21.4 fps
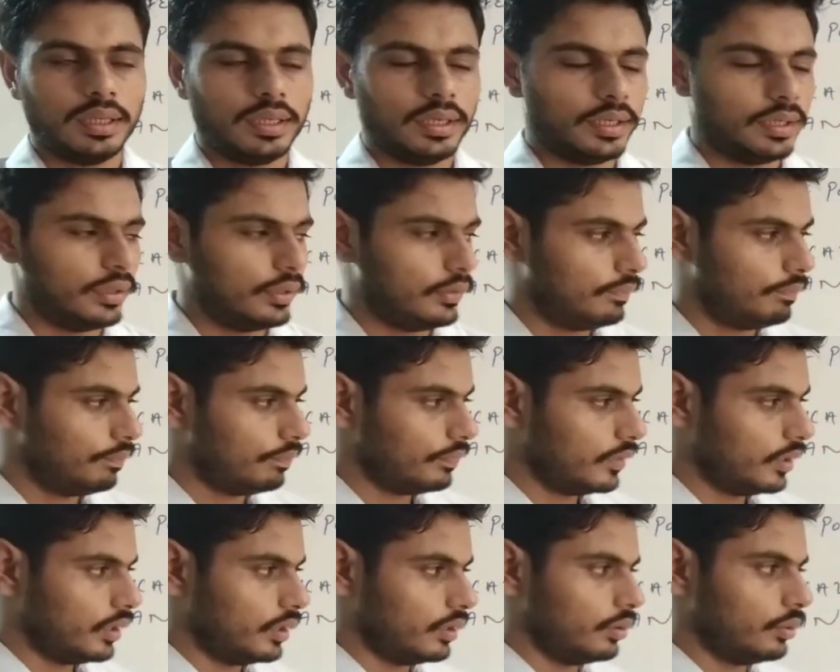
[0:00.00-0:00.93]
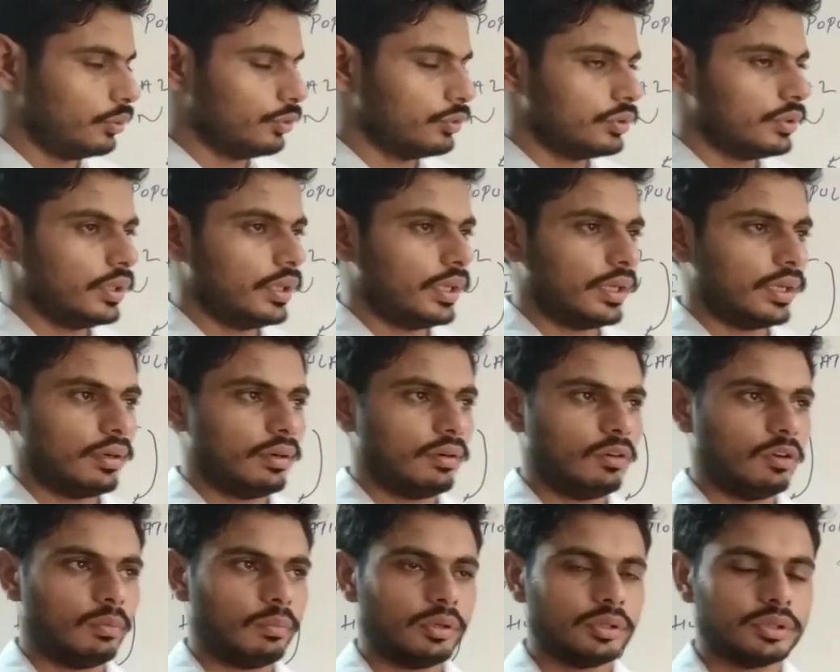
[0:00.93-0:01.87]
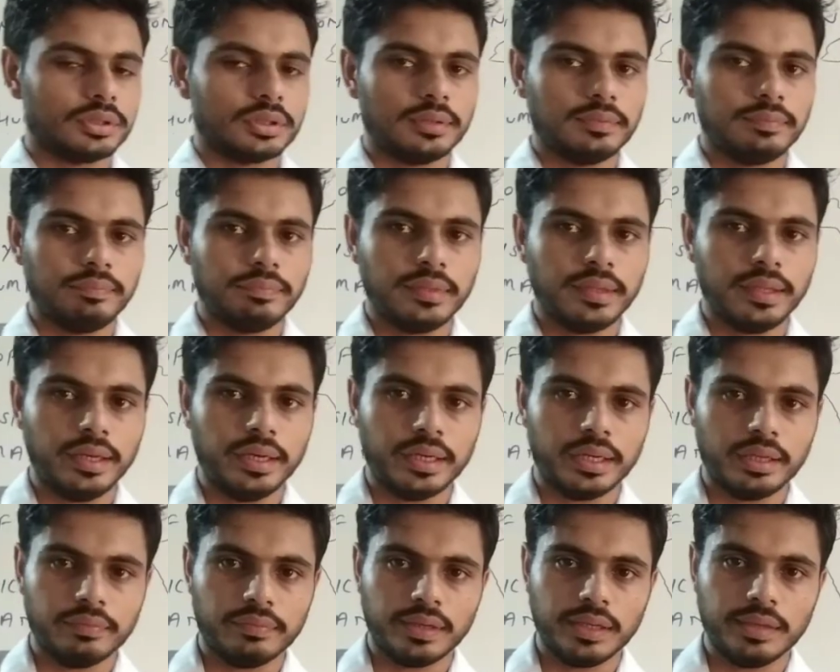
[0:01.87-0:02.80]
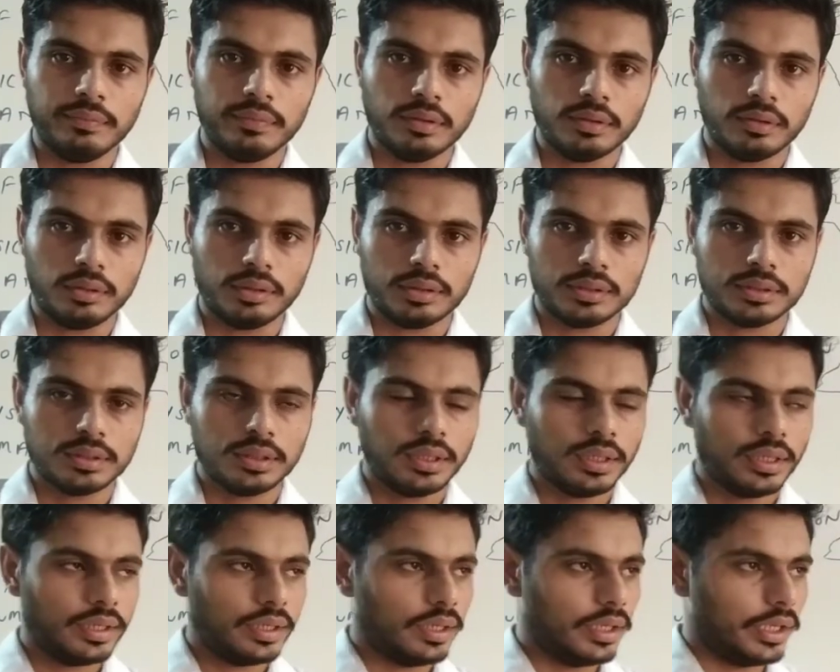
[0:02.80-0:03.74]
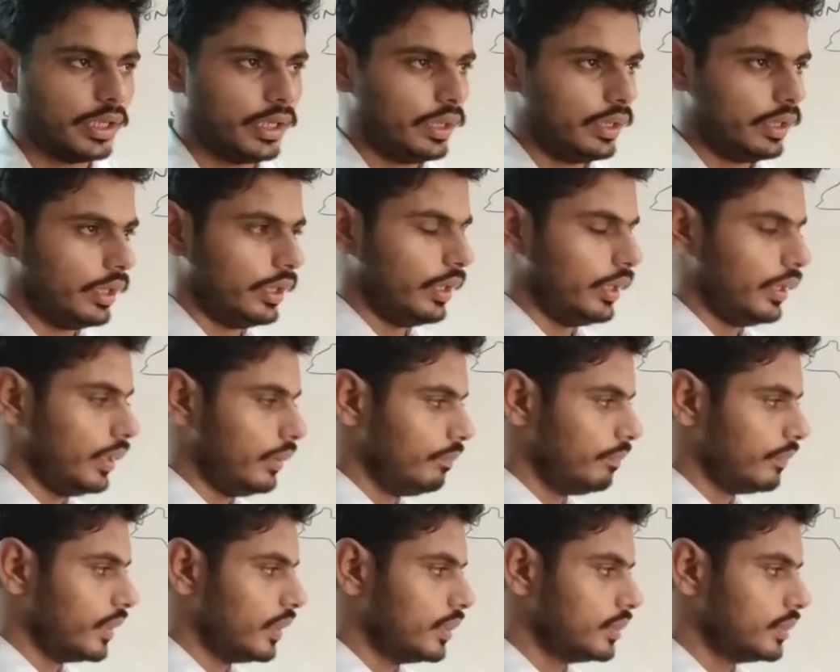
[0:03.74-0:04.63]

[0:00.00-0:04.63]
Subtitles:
and Hindus are almost 85 crores in India.